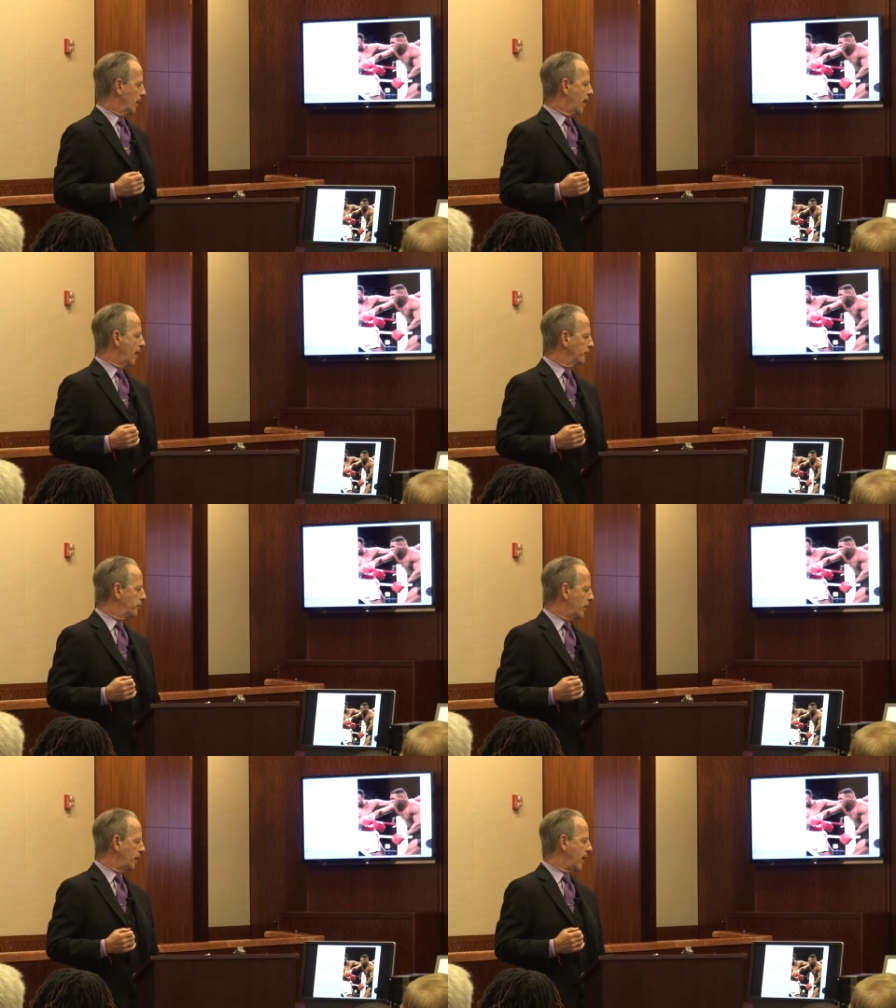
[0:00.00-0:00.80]

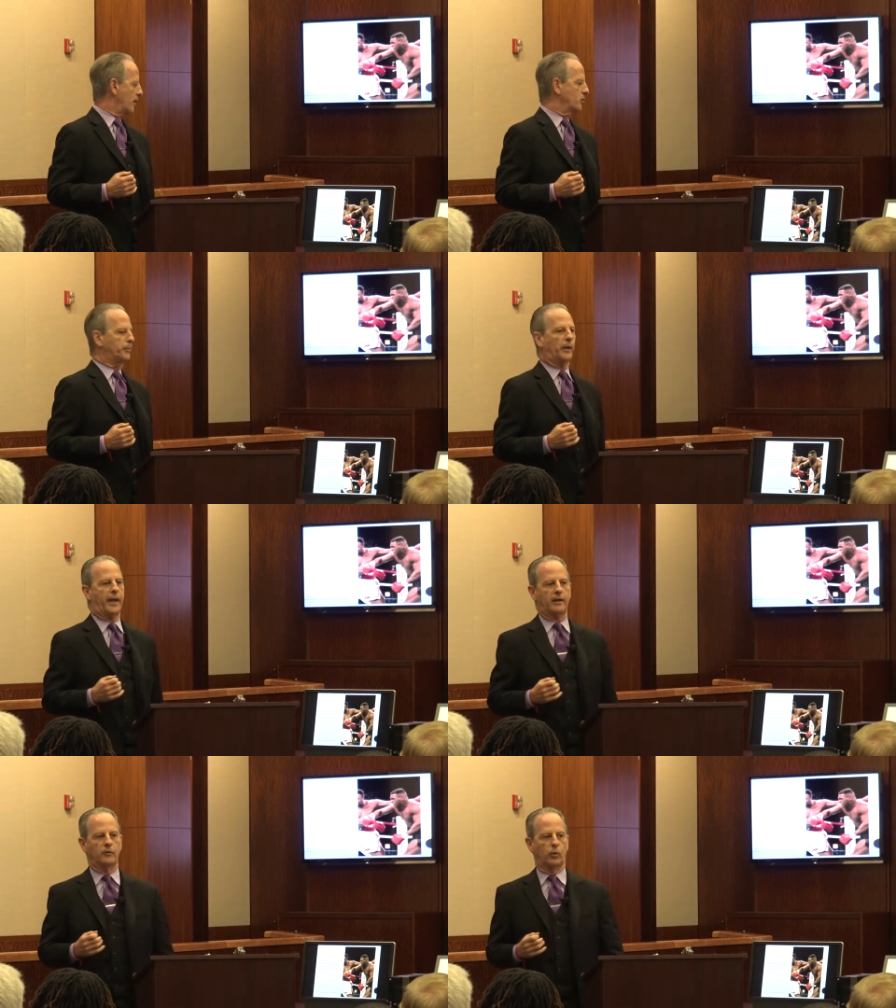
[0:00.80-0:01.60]
Everybody has a
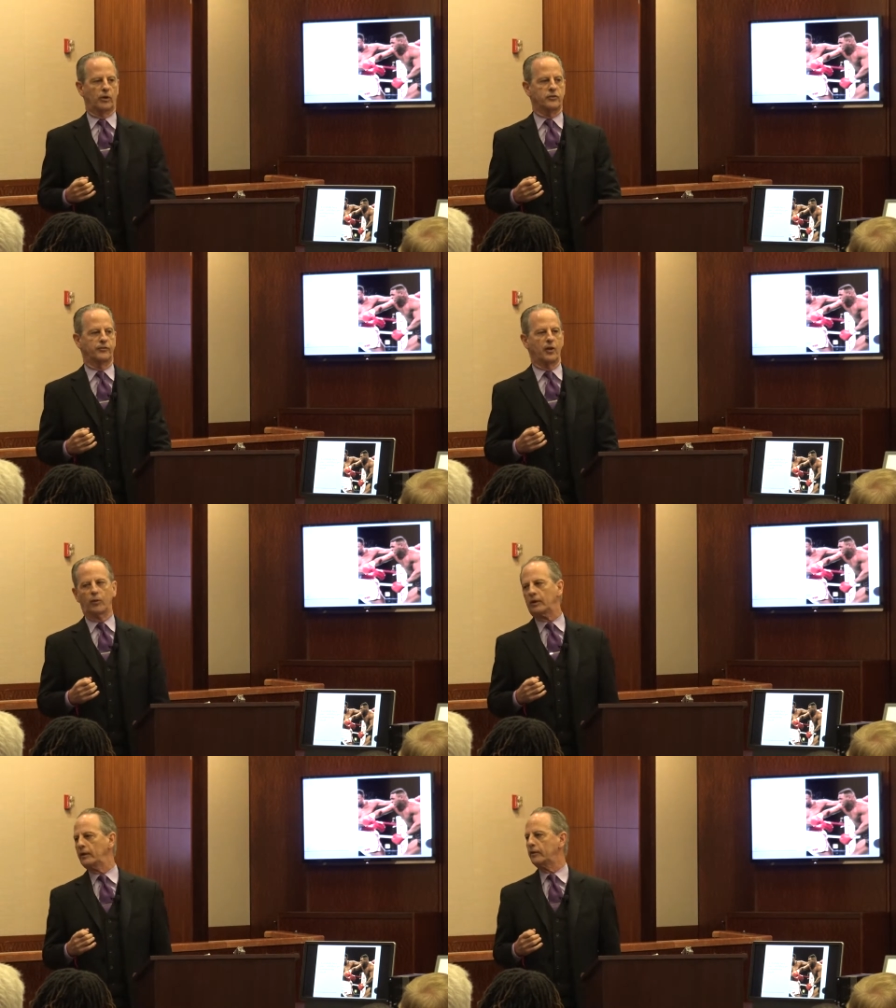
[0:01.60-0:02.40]
plan, in the words of
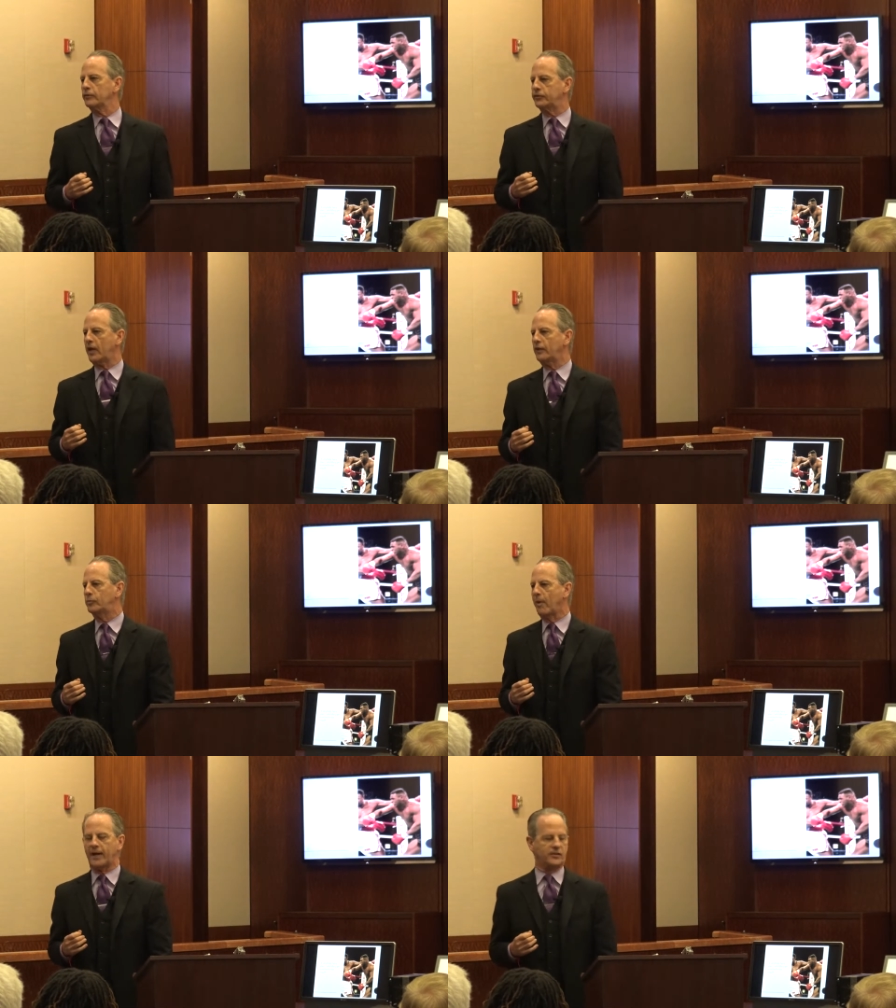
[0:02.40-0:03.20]
noted legal sage
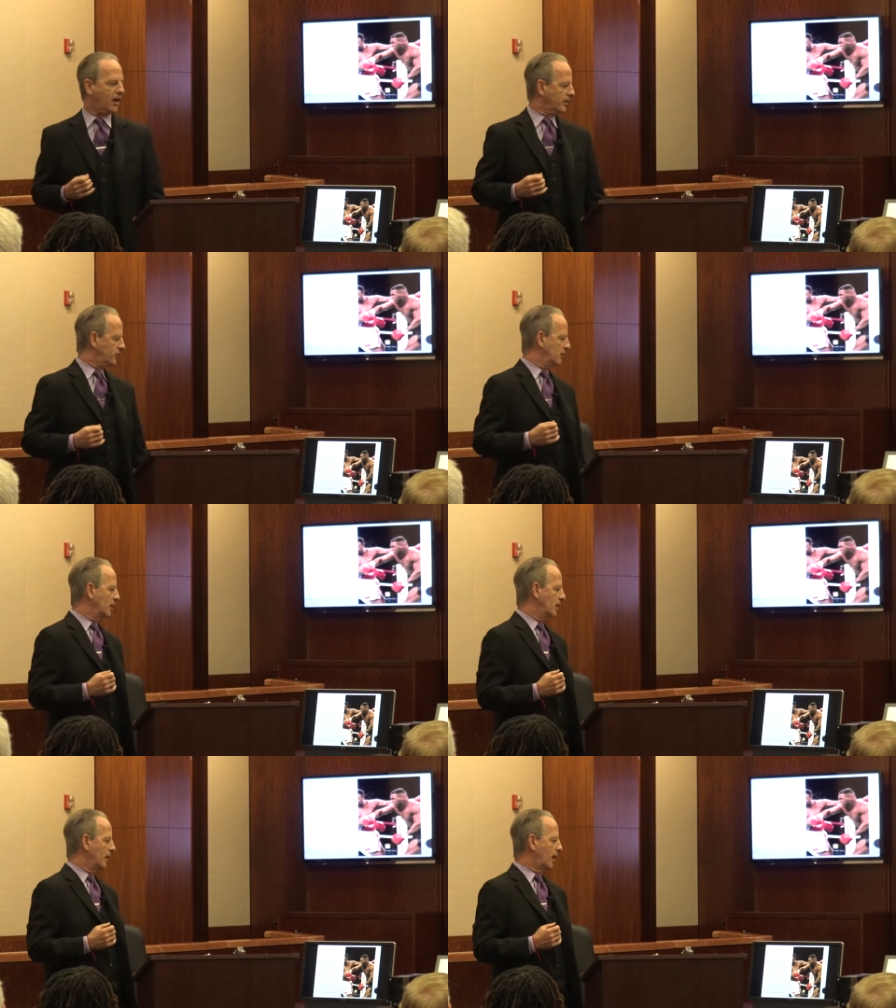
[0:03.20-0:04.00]
Mike Tyson,
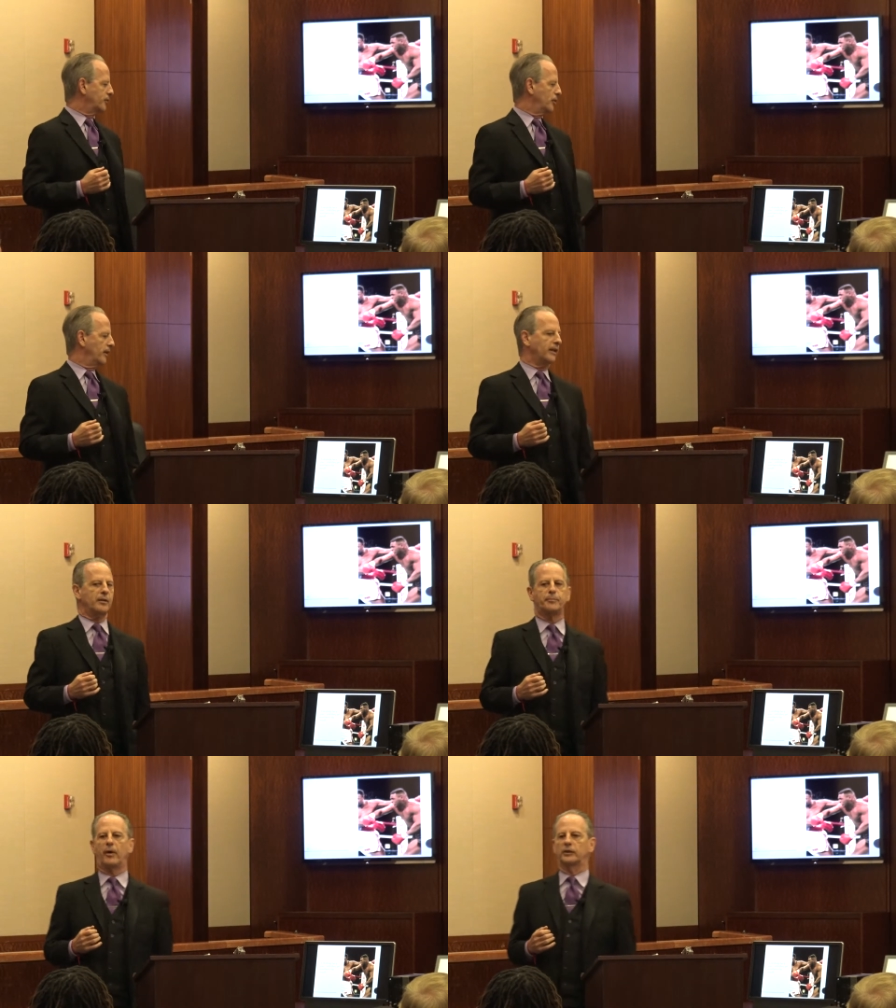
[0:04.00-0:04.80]
until they
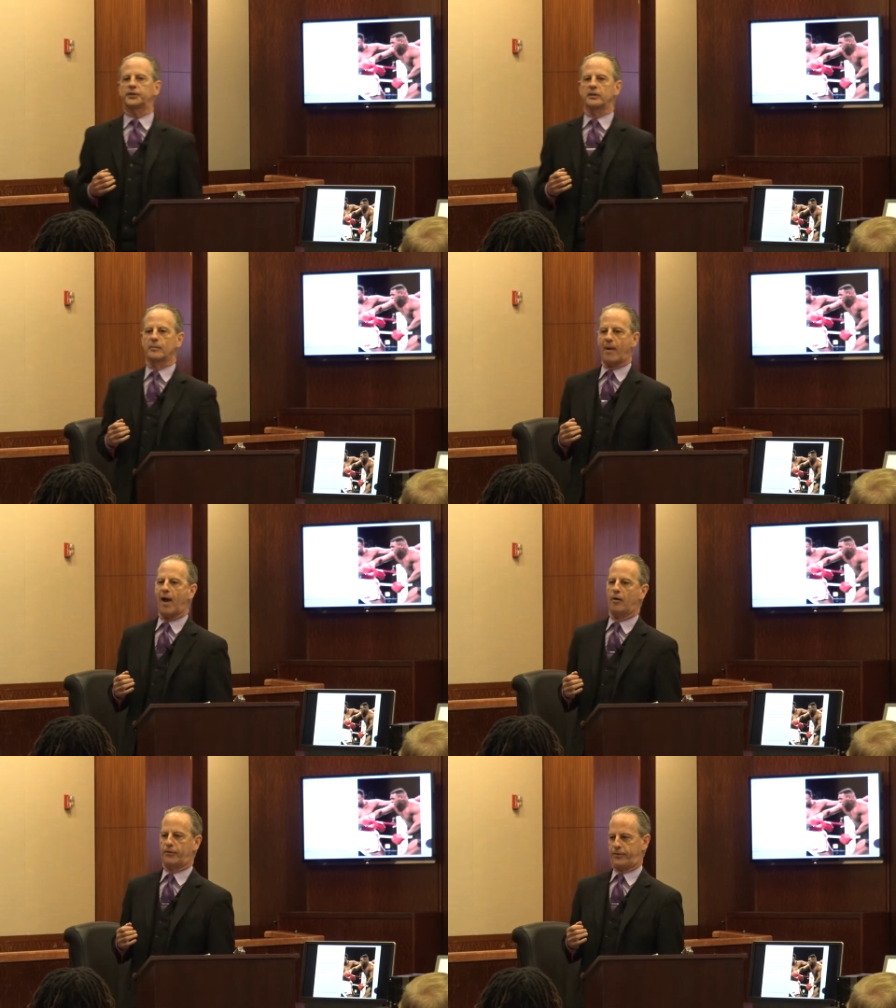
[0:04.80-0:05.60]
get punched in the
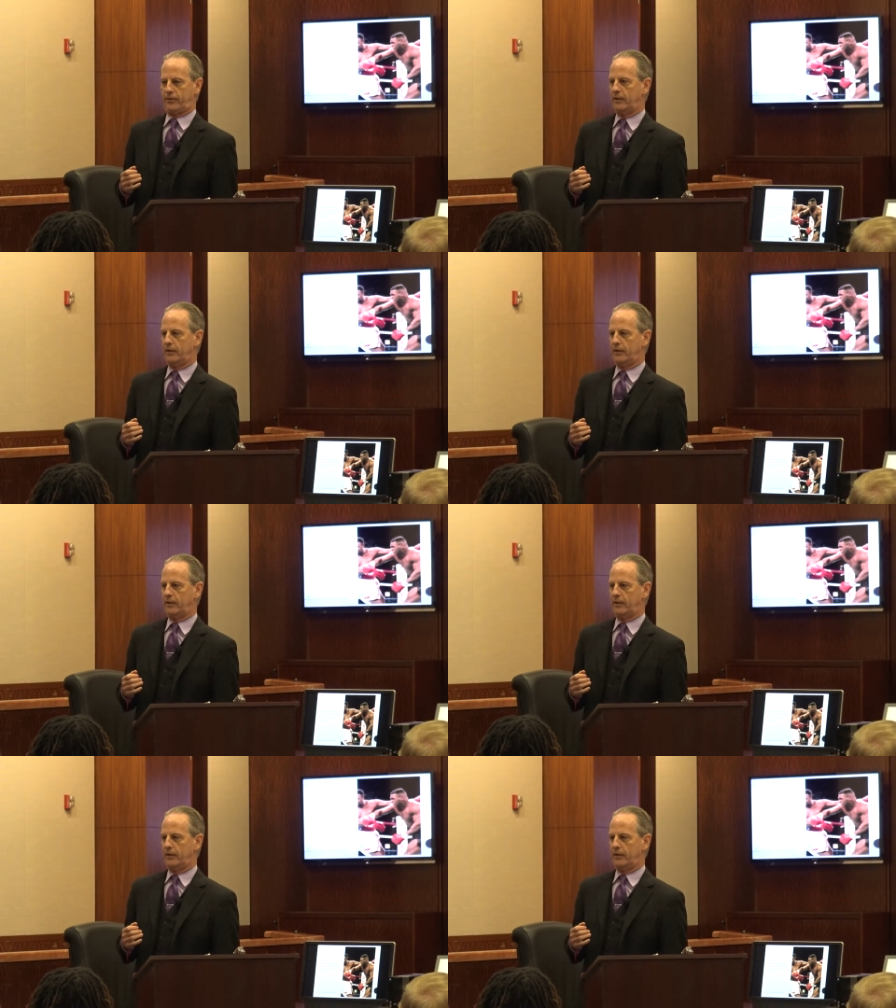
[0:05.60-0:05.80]
mouth.